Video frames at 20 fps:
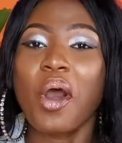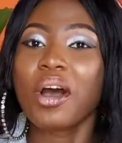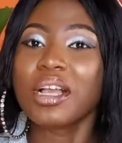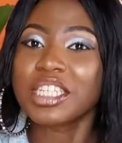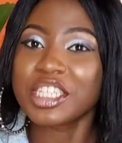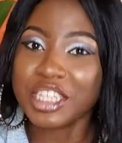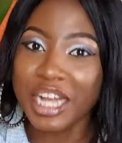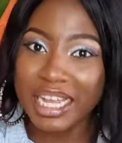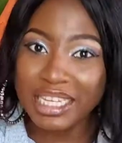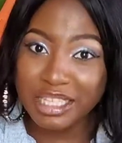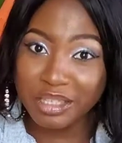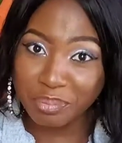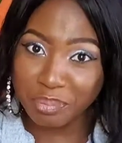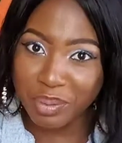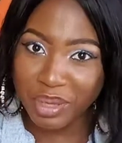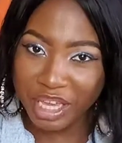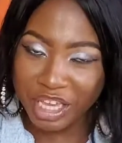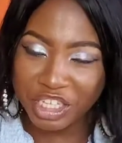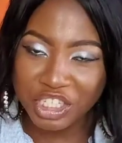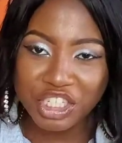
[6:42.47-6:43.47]
chat
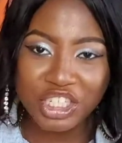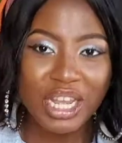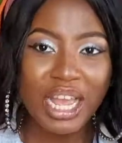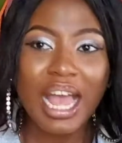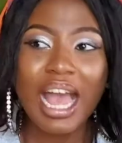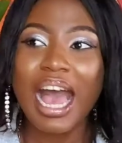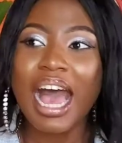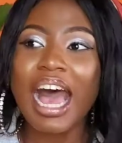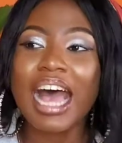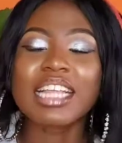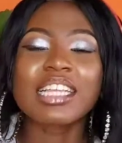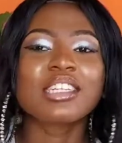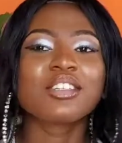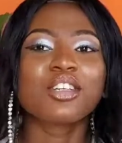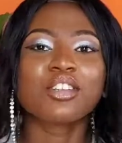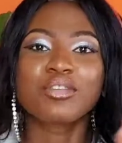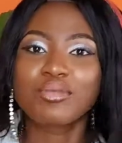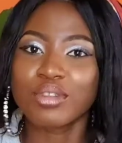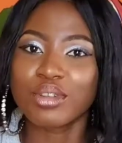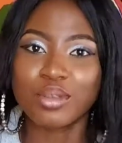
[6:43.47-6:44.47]
page, and I
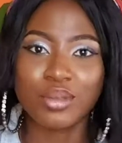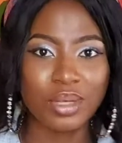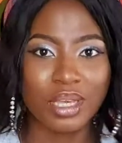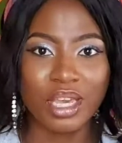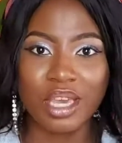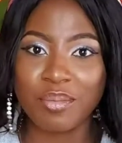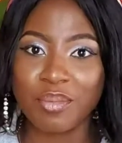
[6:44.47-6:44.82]
just wrote to him,